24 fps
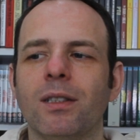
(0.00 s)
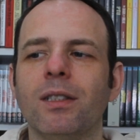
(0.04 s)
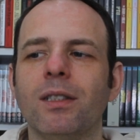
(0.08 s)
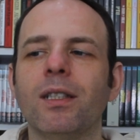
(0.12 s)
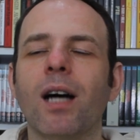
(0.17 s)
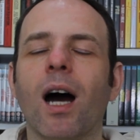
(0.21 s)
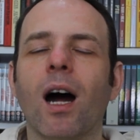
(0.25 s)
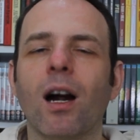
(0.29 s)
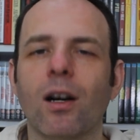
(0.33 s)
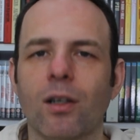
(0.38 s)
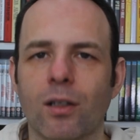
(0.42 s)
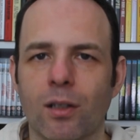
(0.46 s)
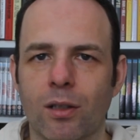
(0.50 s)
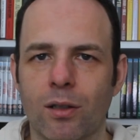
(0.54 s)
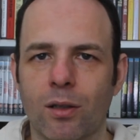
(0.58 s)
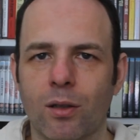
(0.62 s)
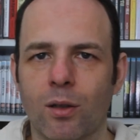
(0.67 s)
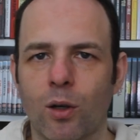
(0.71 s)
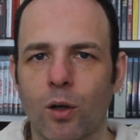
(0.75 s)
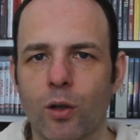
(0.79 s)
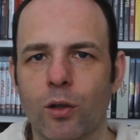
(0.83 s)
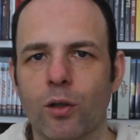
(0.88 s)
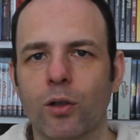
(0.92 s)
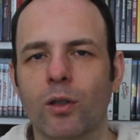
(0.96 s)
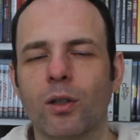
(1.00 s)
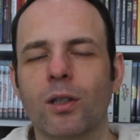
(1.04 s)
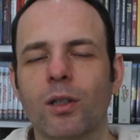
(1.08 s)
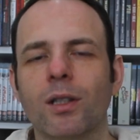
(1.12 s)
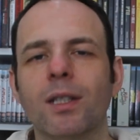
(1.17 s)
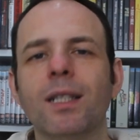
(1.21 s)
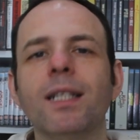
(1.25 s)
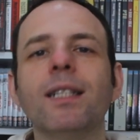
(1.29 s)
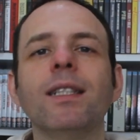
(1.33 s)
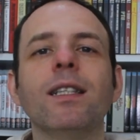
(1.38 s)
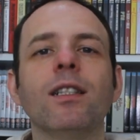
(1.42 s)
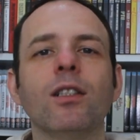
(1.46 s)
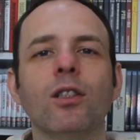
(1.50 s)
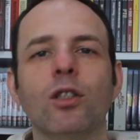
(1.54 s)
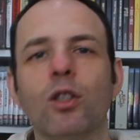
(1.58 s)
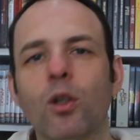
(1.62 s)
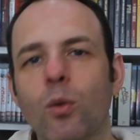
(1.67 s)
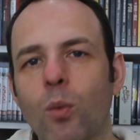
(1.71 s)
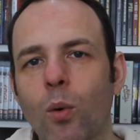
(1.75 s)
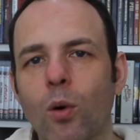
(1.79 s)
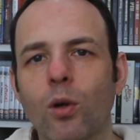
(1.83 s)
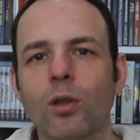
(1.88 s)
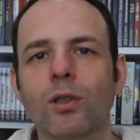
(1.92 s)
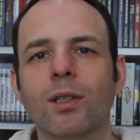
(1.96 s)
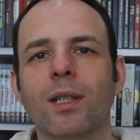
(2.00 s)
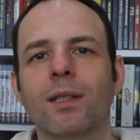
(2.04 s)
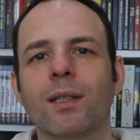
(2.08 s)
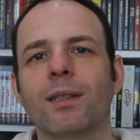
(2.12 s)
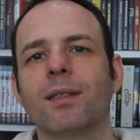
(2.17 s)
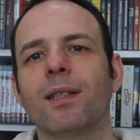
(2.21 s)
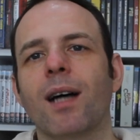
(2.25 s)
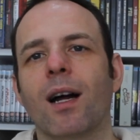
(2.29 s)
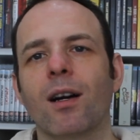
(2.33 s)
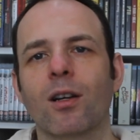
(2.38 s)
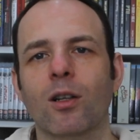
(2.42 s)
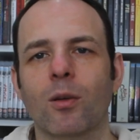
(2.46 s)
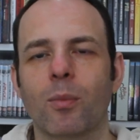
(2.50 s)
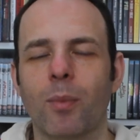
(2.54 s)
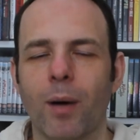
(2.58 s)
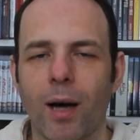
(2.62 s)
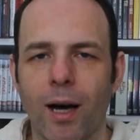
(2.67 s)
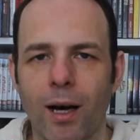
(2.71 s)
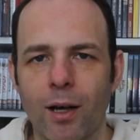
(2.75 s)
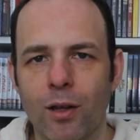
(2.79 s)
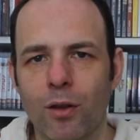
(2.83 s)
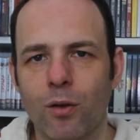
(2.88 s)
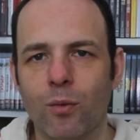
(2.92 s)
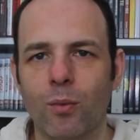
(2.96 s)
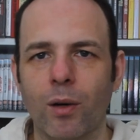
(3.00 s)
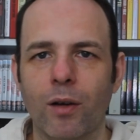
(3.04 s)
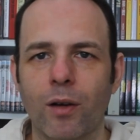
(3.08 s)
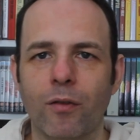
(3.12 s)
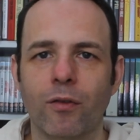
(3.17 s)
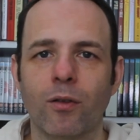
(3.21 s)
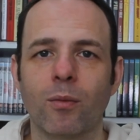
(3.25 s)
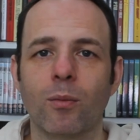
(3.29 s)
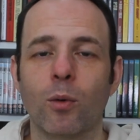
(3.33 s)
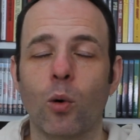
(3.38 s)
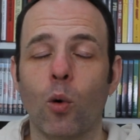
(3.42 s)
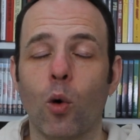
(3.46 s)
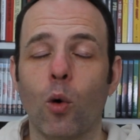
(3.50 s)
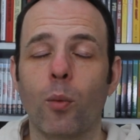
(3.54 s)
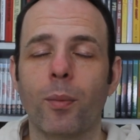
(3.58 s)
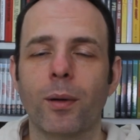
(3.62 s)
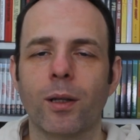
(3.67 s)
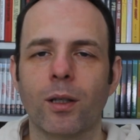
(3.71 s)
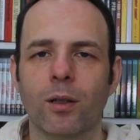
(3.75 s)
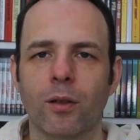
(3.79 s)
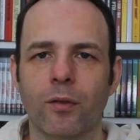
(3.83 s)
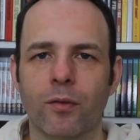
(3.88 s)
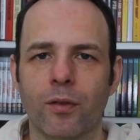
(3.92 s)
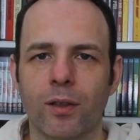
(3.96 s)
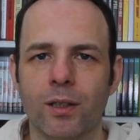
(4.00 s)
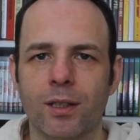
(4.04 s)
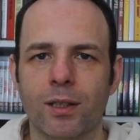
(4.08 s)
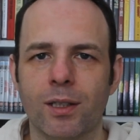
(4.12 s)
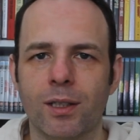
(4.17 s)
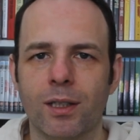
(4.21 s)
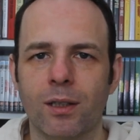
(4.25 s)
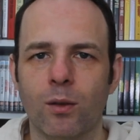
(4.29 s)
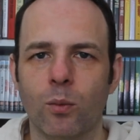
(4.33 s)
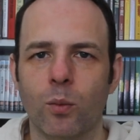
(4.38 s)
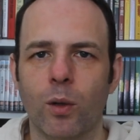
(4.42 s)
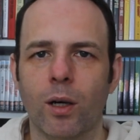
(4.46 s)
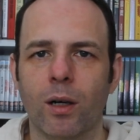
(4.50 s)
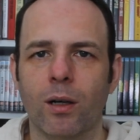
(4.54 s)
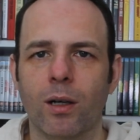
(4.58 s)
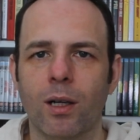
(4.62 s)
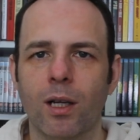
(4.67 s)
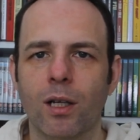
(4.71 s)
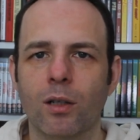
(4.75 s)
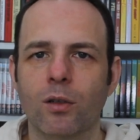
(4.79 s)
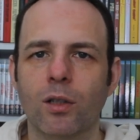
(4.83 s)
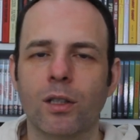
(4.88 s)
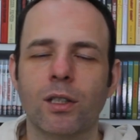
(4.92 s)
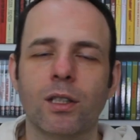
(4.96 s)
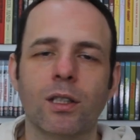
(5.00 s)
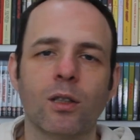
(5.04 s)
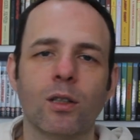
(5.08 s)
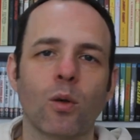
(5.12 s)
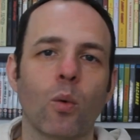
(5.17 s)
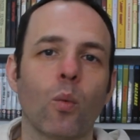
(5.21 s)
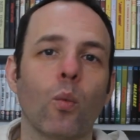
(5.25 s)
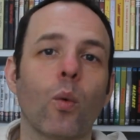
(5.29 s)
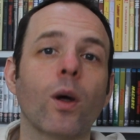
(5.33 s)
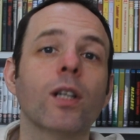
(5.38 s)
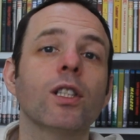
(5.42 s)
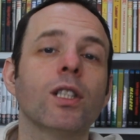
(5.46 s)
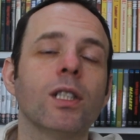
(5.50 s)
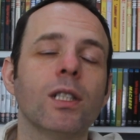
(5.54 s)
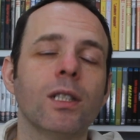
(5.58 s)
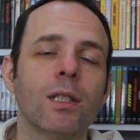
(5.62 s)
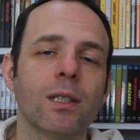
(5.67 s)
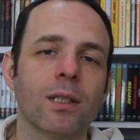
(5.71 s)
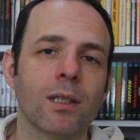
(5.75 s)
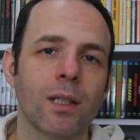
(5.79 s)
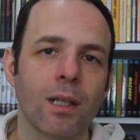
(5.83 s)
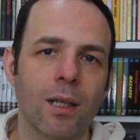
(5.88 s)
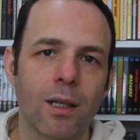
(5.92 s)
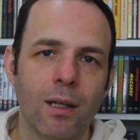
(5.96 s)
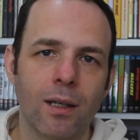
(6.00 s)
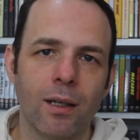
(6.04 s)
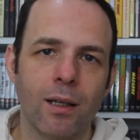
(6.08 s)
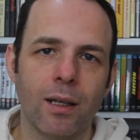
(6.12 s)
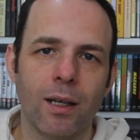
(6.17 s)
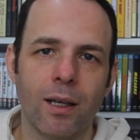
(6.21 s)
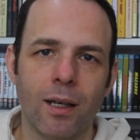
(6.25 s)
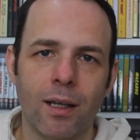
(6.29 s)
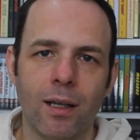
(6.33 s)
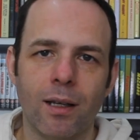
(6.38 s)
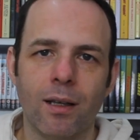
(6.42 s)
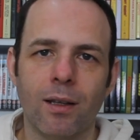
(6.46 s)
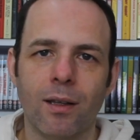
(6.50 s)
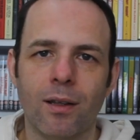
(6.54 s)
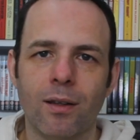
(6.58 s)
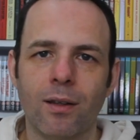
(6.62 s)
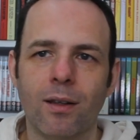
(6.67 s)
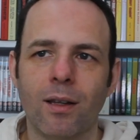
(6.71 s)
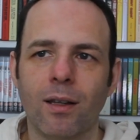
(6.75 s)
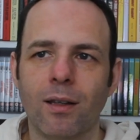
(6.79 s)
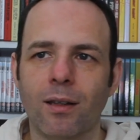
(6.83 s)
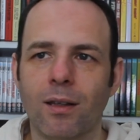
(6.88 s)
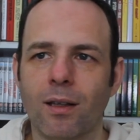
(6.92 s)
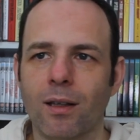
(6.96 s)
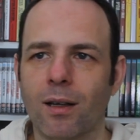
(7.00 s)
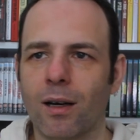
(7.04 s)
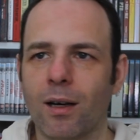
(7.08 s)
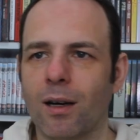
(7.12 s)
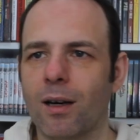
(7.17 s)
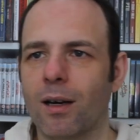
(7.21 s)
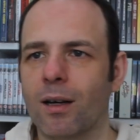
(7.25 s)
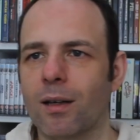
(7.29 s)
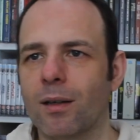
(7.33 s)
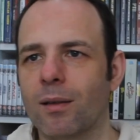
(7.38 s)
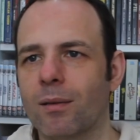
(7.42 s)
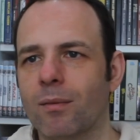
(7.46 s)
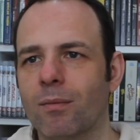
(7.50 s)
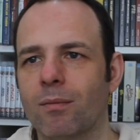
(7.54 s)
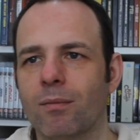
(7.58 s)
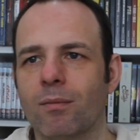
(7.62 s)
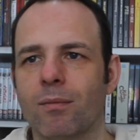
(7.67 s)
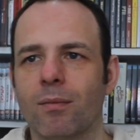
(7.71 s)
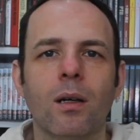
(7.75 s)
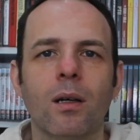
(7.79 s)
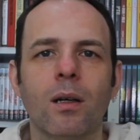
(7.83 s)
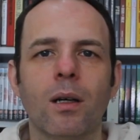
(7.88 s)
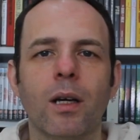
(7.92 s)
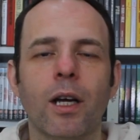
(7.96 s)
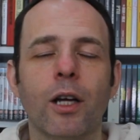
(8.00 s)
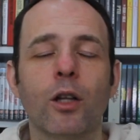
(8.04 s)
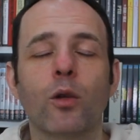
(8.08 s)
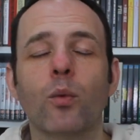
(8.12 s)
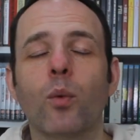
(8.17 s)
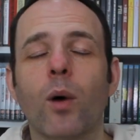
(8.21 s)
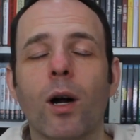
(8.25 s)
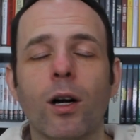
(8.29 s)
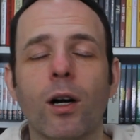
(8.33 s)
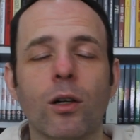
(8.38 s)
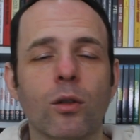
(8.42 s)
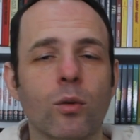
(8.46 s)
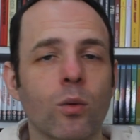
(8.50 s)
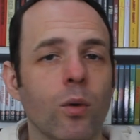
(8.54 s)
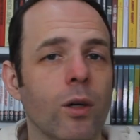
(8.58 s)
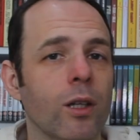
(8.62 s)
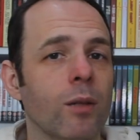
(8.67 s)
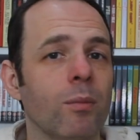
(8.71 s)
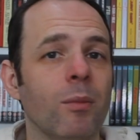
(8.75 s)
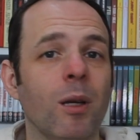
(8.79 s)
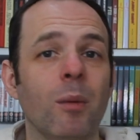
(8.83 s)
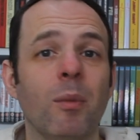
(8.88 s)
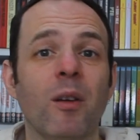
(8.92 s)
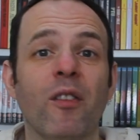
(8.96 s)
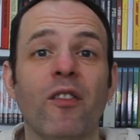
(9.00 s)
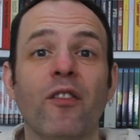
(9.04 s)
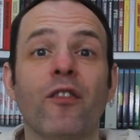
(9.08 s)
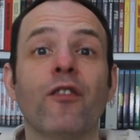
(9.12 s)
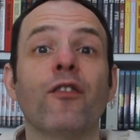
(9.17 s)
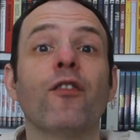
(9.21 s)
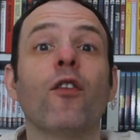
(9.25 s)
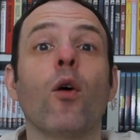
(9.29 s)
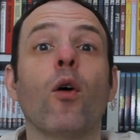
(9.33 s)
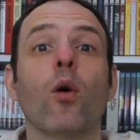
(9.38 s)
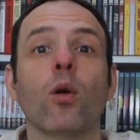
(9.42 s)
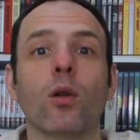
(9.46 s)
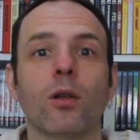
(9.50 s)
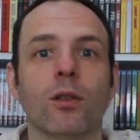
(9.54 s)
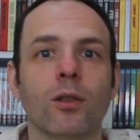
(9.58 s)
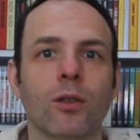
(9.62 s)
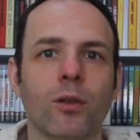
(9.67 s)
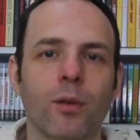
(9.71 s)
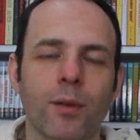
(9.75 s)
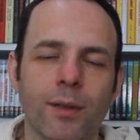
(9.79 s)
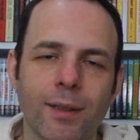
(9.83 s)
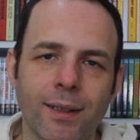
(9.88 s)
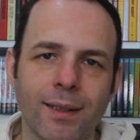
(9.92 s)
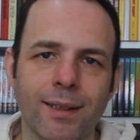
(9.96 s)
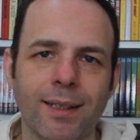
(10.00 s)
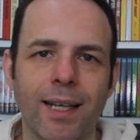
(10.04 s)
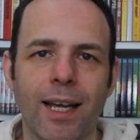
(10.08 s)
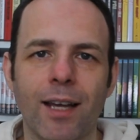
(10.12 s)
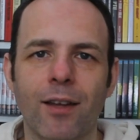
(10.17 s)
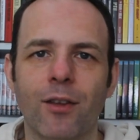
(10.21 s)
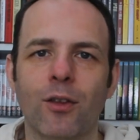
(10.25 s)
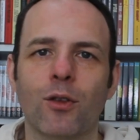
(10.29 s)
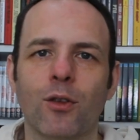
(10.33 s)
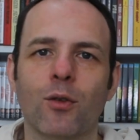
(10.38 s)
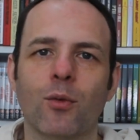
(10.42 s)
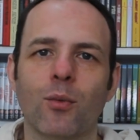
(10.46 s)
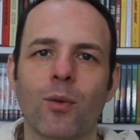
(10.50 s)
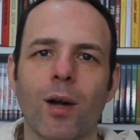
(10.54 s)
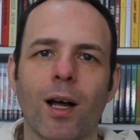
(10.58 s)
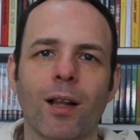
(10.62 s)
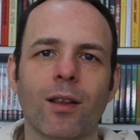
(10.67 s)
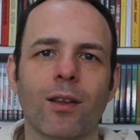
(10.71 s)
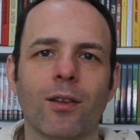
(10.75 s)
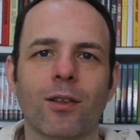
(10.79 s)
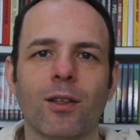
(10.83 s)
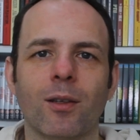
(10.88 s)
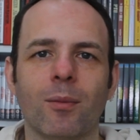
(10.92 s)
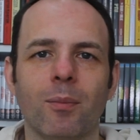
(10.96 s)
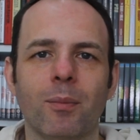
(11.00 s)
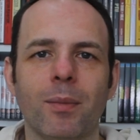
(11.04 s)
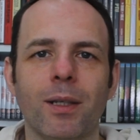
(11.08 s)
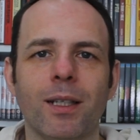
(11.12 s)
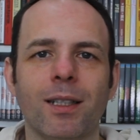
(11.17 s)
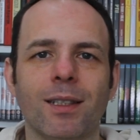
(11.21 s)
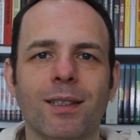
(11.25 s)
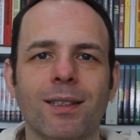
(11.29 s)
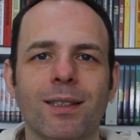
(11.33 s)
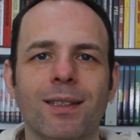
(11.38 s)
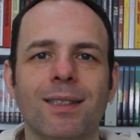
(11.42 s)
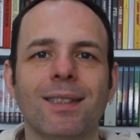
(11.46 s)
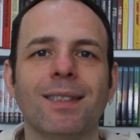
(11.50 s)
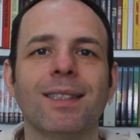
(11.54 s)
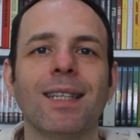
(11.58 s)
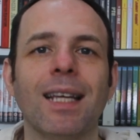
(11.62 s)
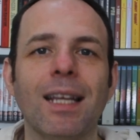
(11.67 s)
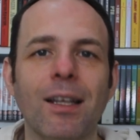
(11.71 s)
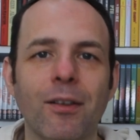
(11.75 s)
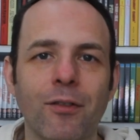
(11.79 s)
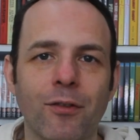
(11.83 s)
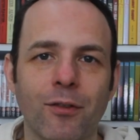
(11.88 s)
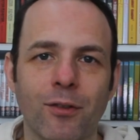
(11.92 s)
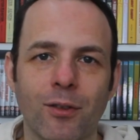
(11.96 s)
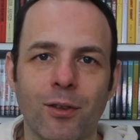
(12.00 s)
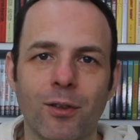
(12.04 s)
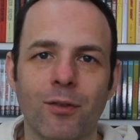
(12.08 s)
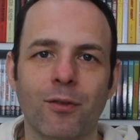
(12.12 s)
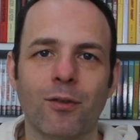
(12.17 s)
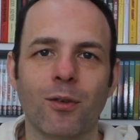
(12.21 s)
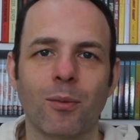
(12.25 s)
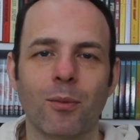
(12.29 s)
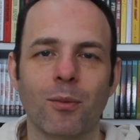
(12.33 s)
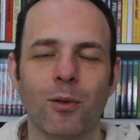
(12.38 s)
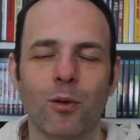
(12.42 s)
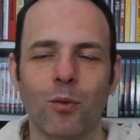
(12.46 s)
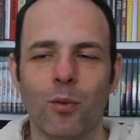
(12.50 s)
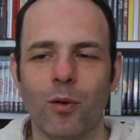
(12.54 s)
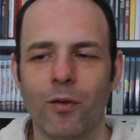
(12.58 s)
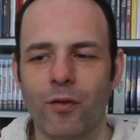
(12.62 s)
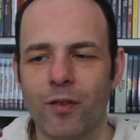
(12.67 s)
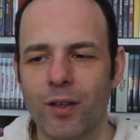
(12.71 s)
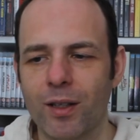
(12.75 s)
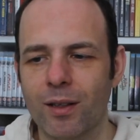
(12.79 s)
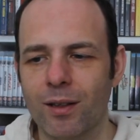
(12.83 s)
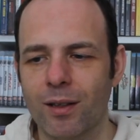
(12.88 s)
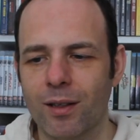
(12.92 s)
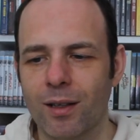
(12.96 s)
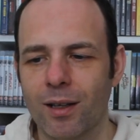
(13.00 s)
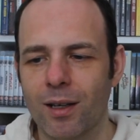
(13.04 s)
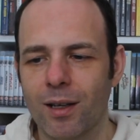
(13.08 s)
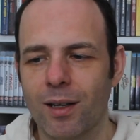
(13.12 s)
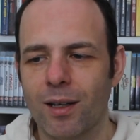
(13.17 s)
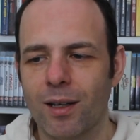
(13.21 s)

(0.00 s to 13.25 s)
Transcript: dark or they're leaning towards a dark path right from the opening of the scene where Cristina wishes uh, that, that uh, Eduardo had maybe fallen to his death rather than being saved from the ravine.